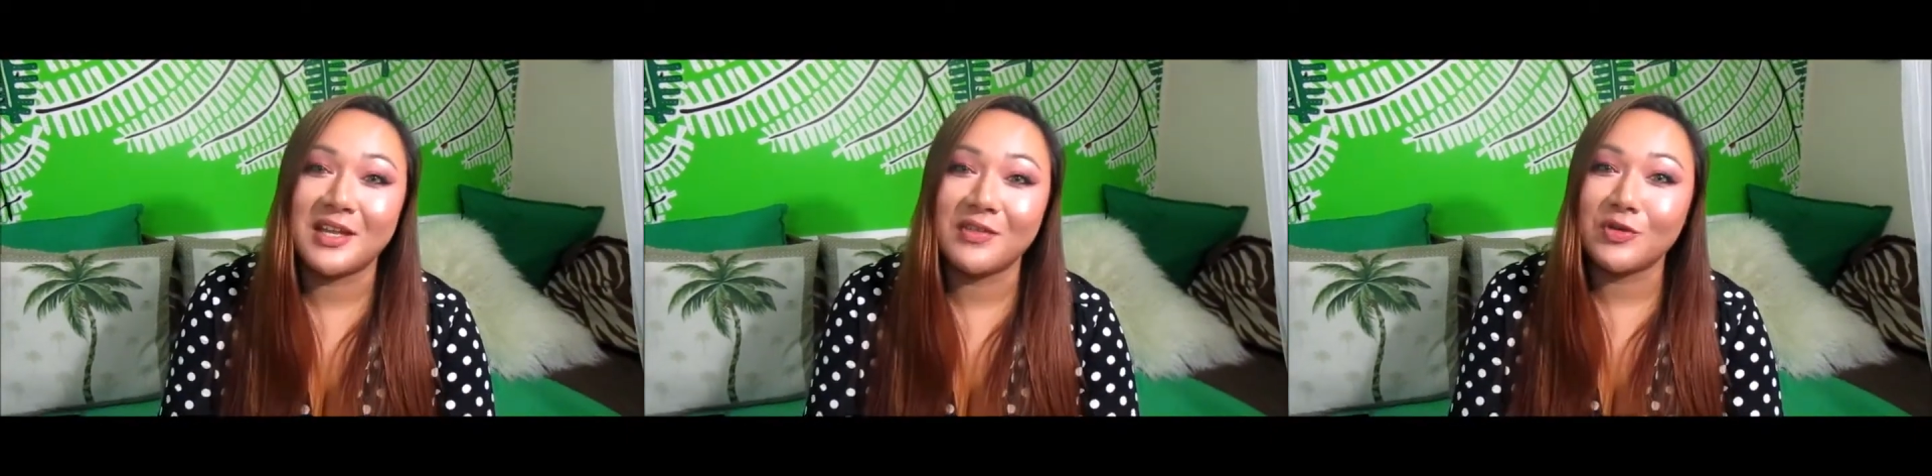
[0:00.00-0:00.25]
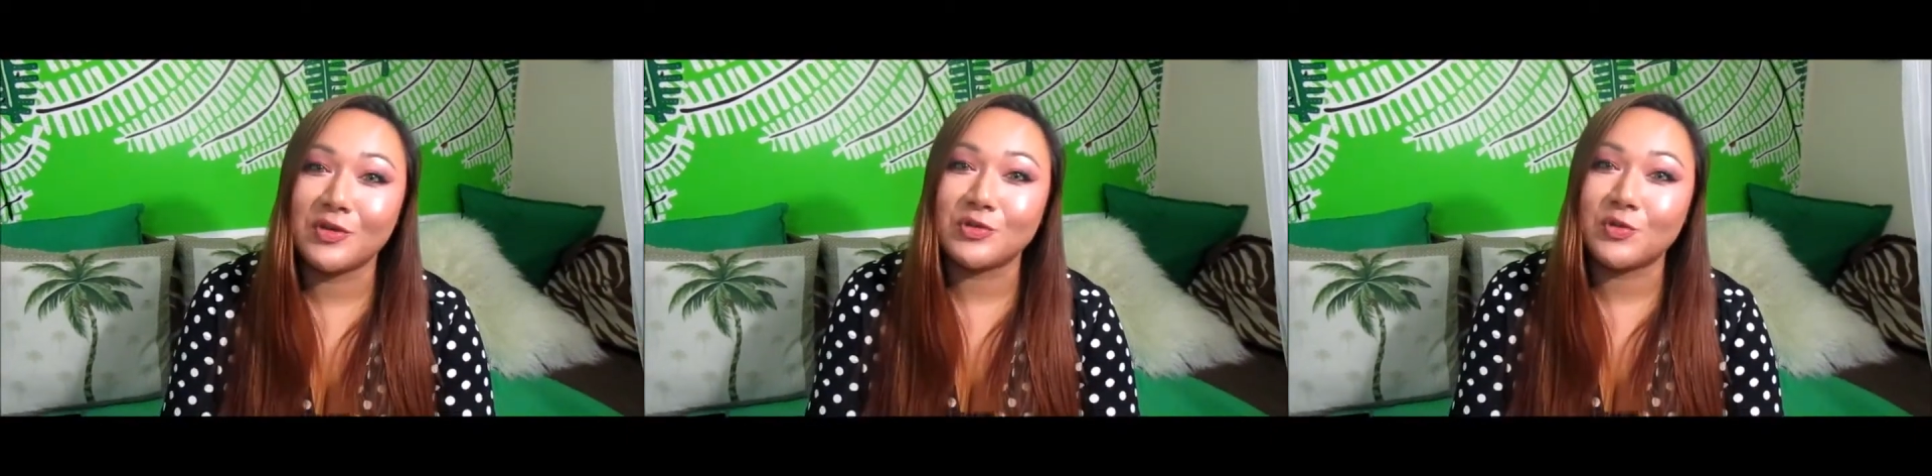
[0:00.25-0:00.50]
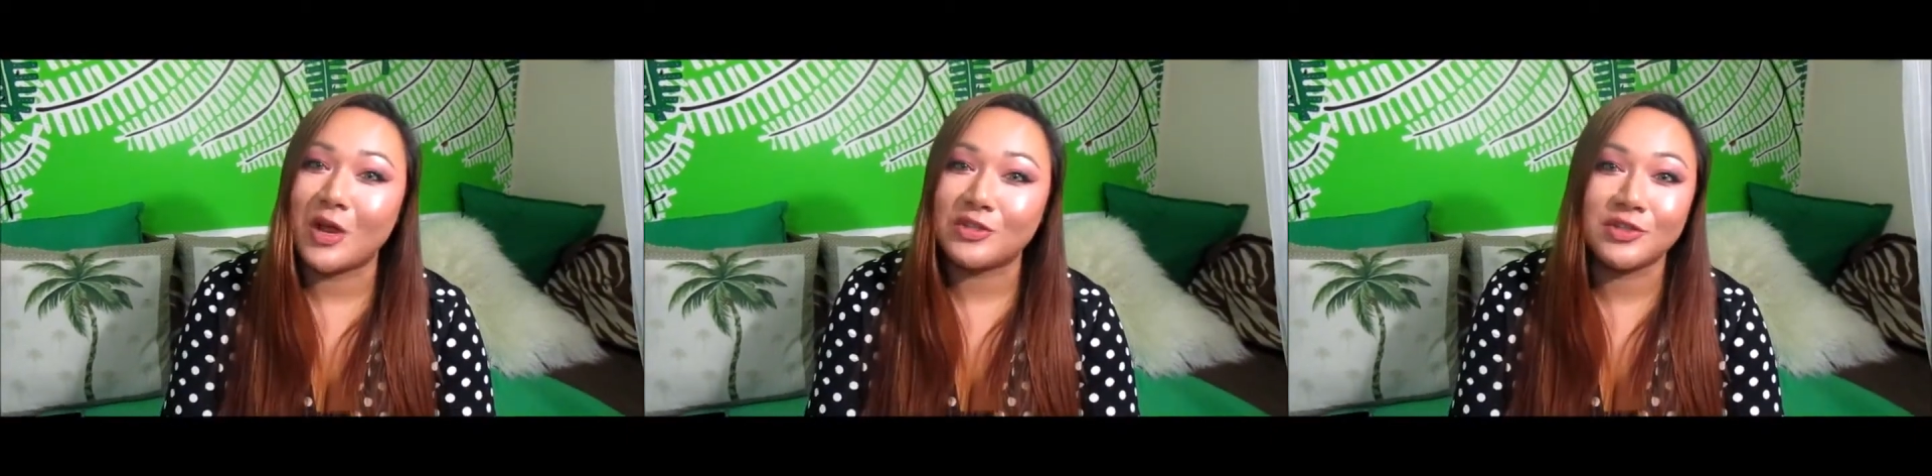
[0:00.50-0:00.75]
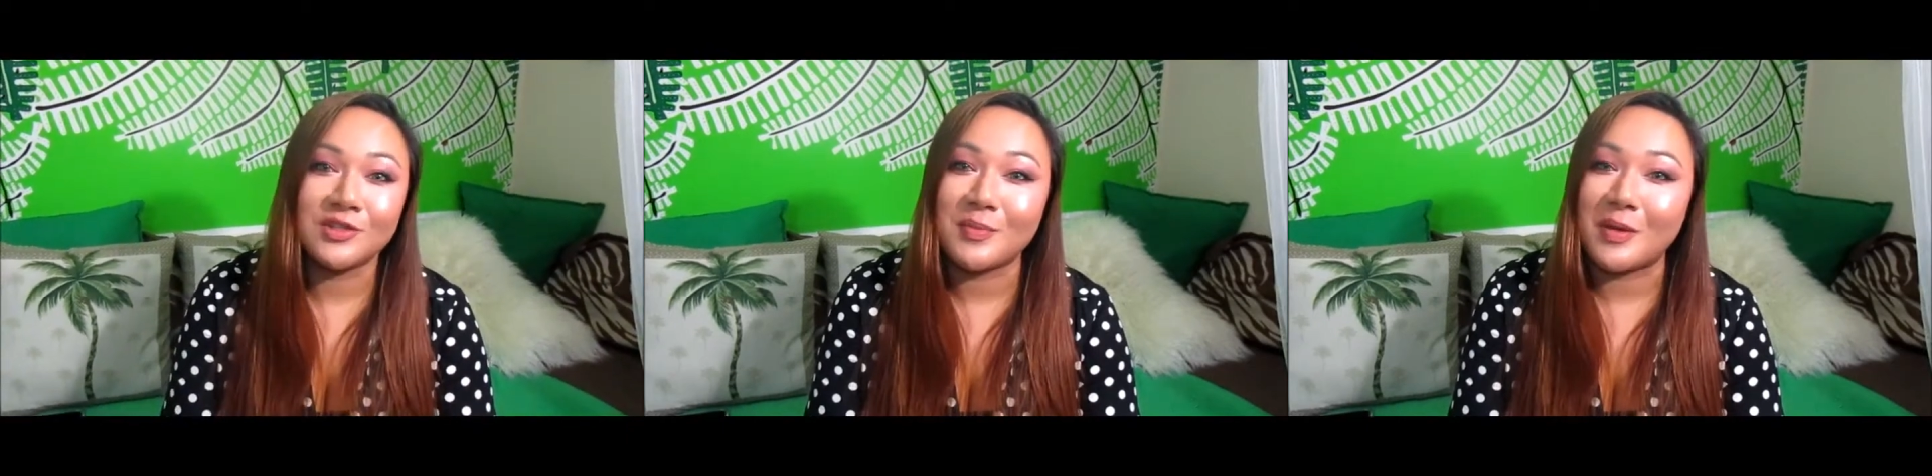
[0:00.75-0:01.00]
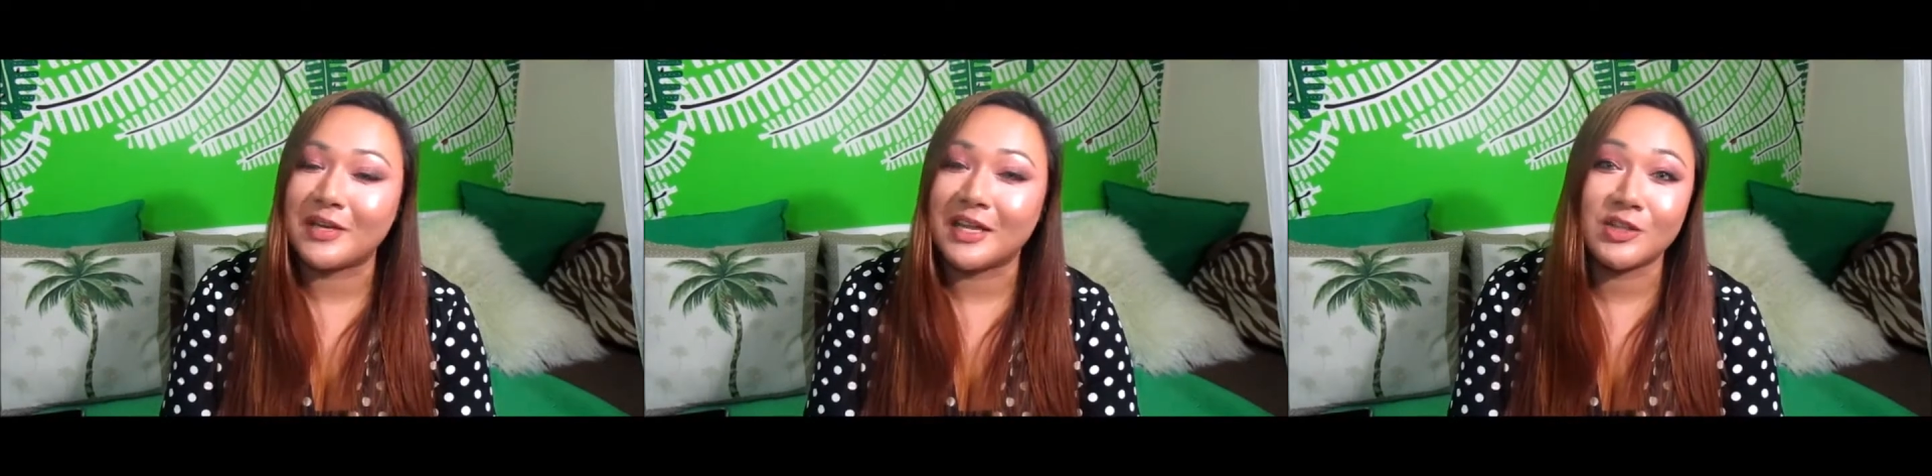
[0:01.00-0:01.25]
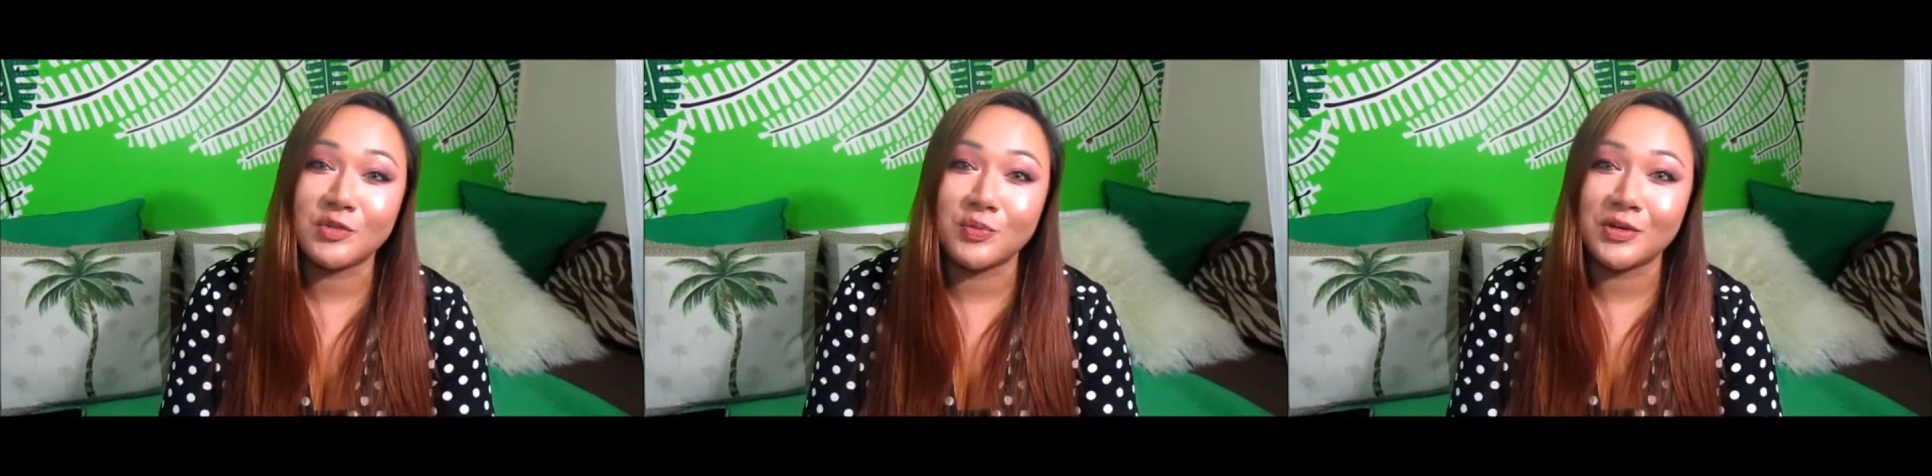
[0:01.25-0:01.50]
in those questions about
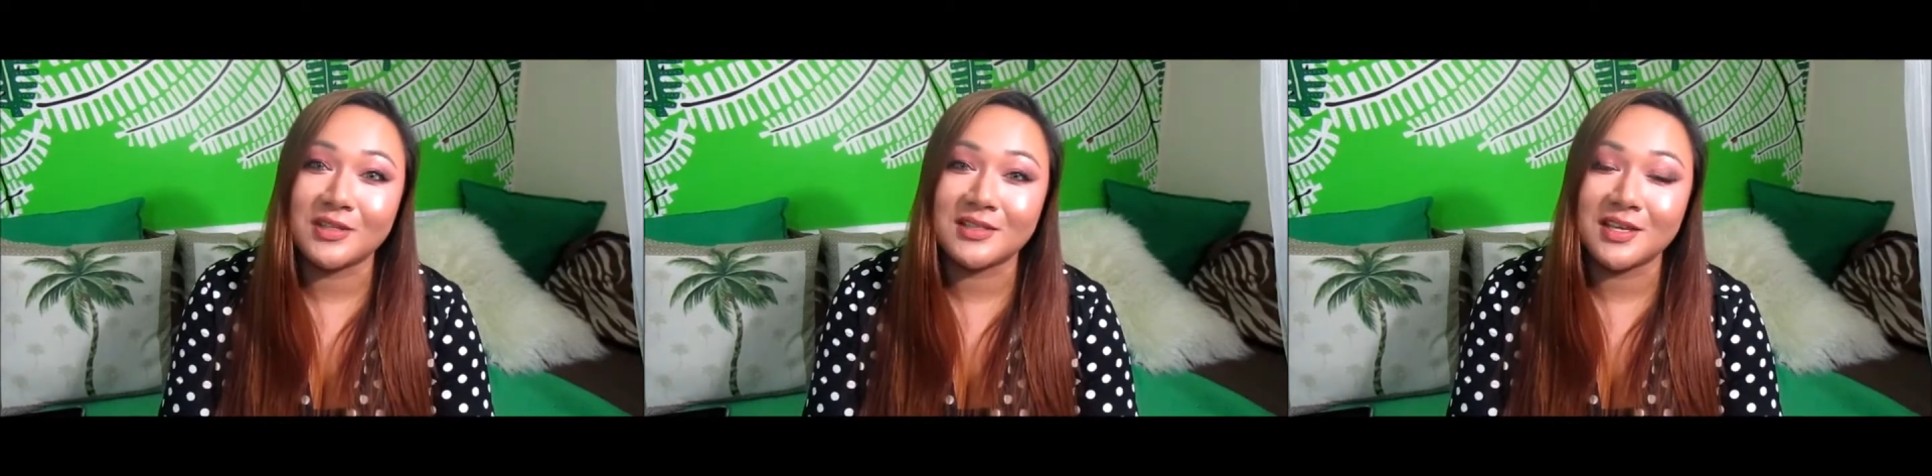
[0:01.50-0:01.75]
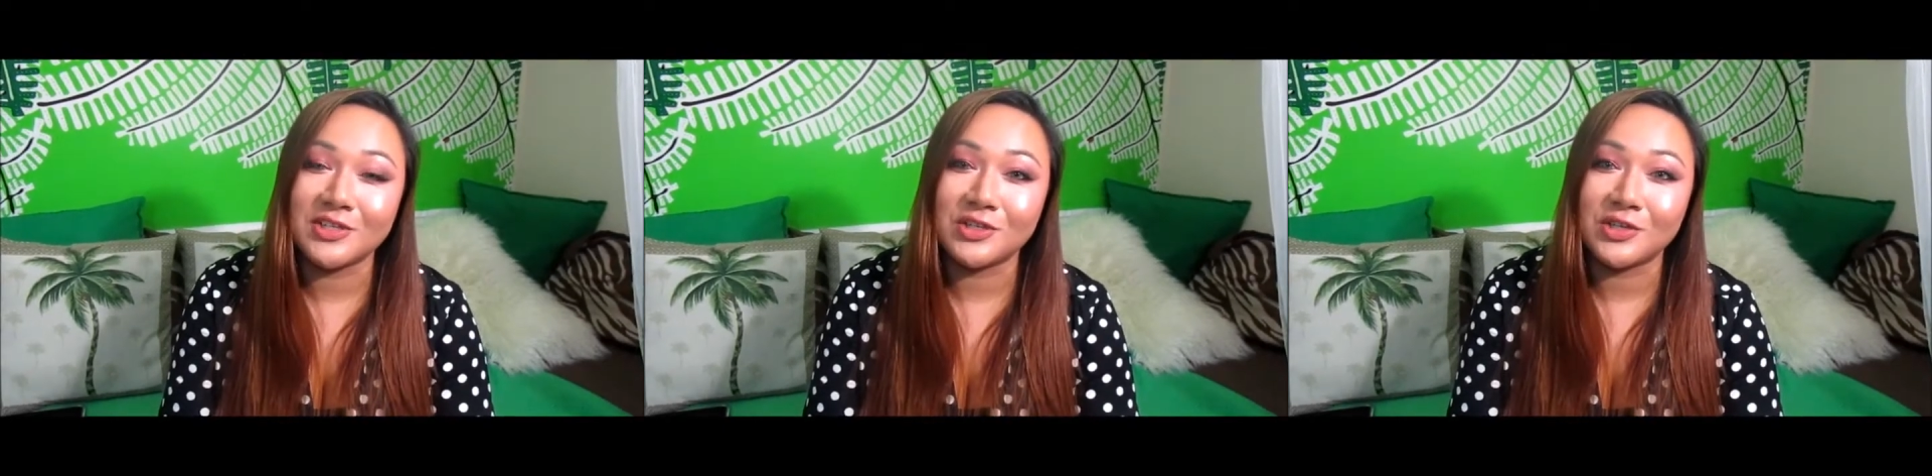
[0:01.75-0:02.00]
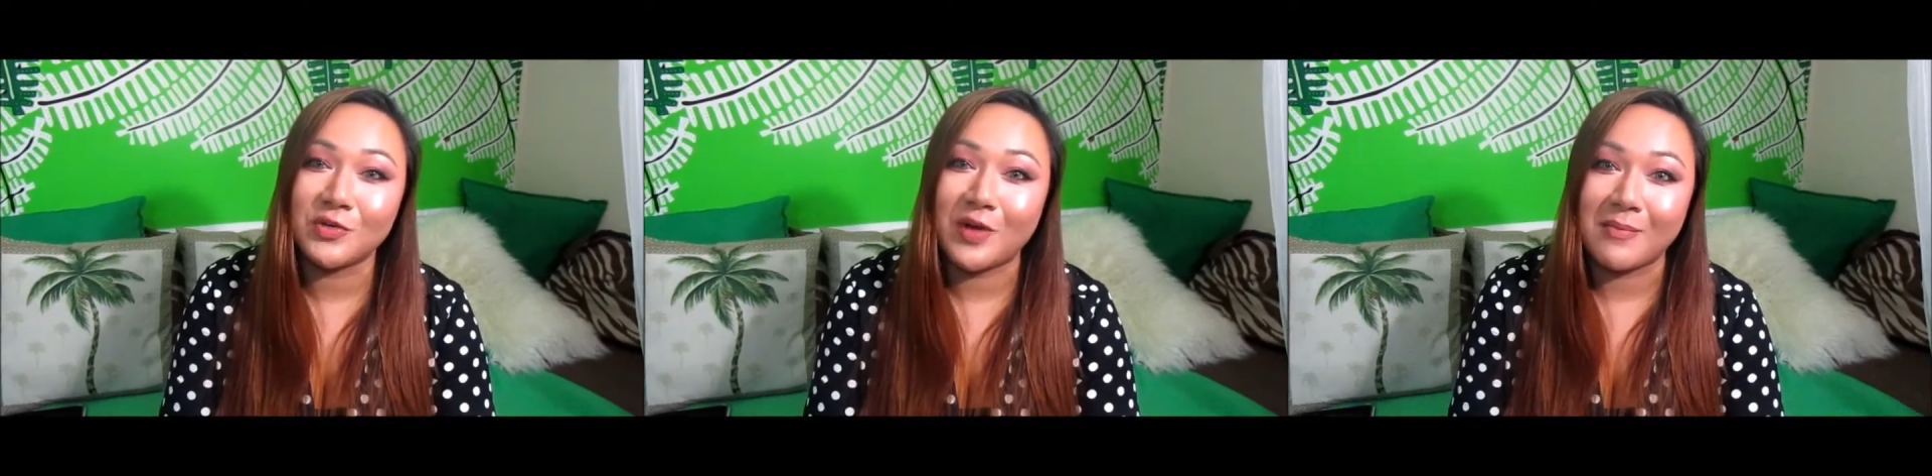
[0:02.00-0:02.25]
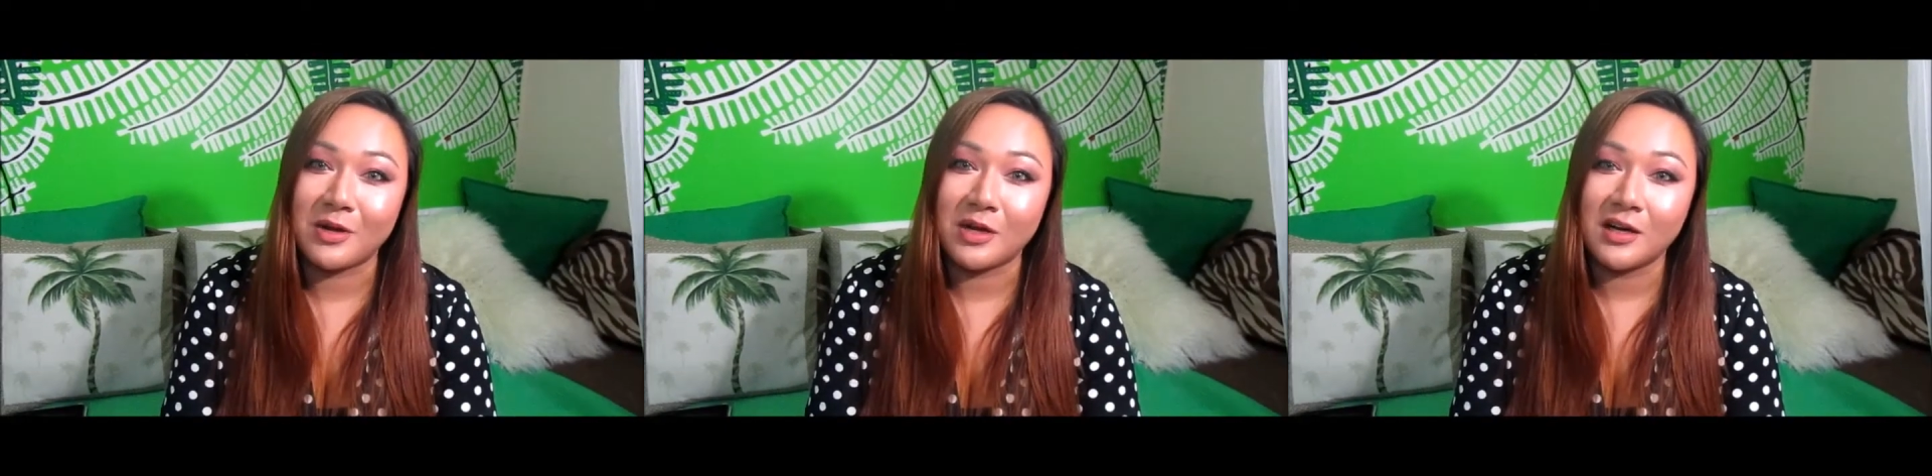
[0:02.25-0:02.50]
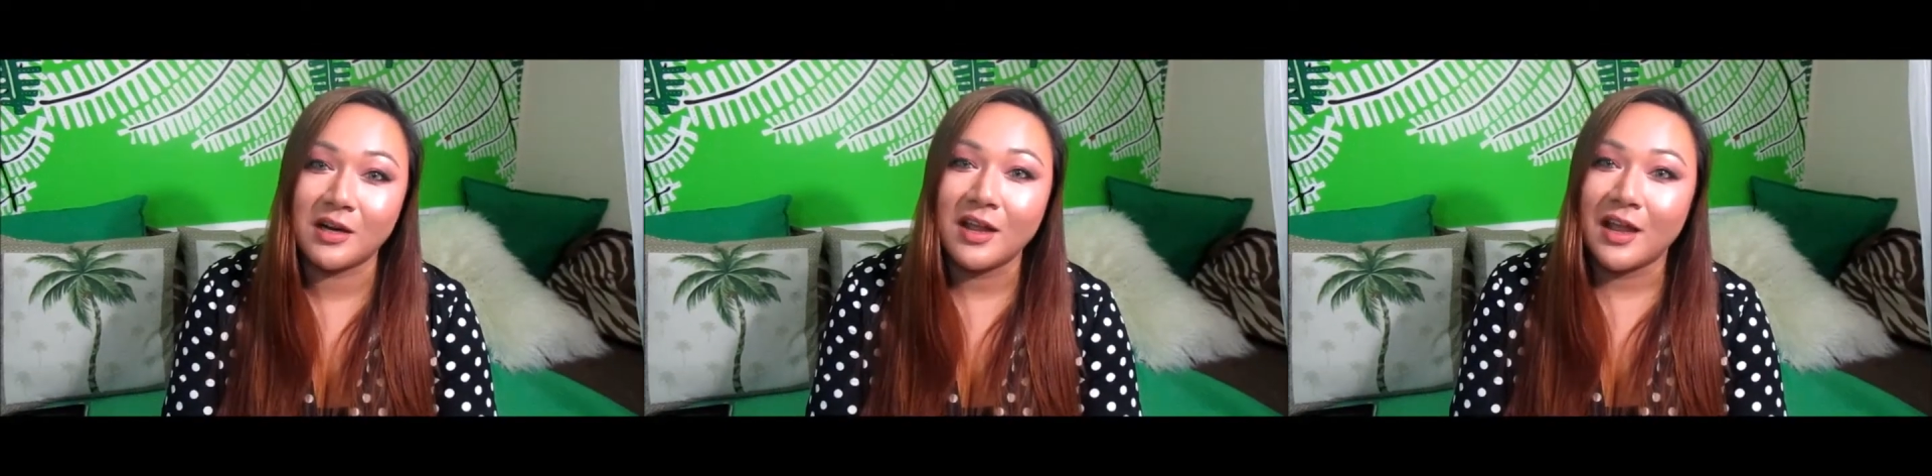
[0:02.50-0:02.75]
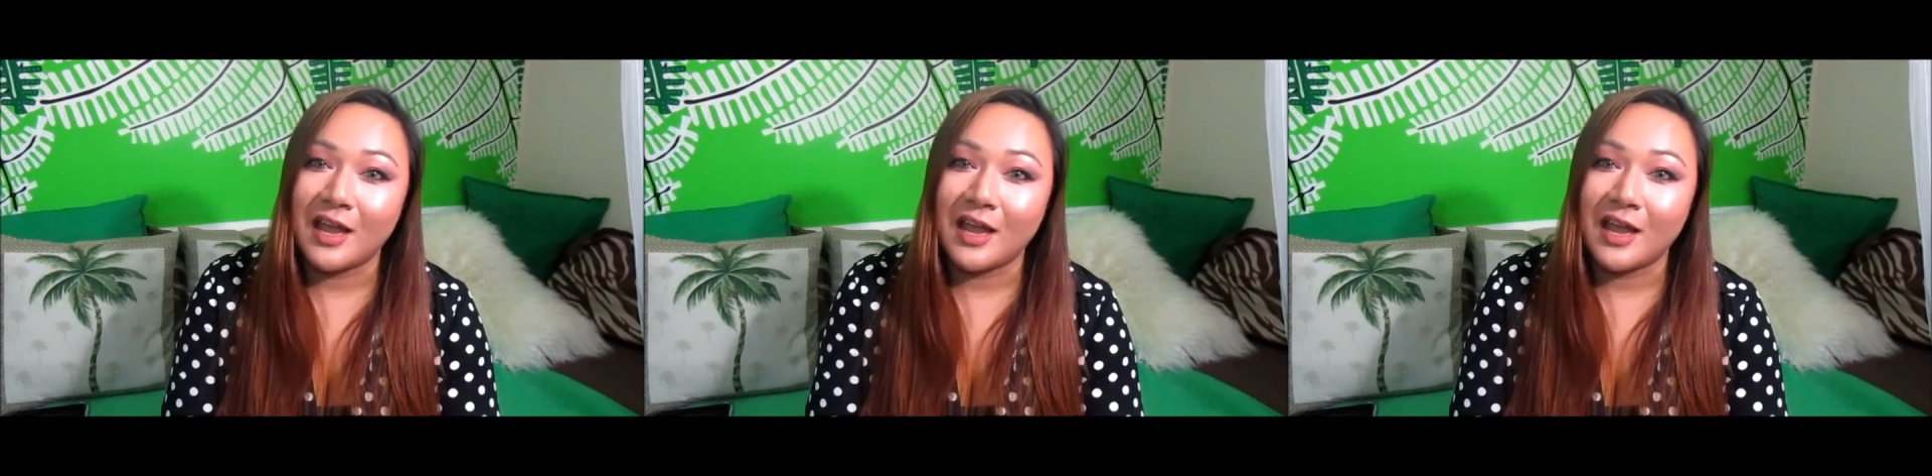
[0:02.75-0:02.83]
English pronunciation and grammar.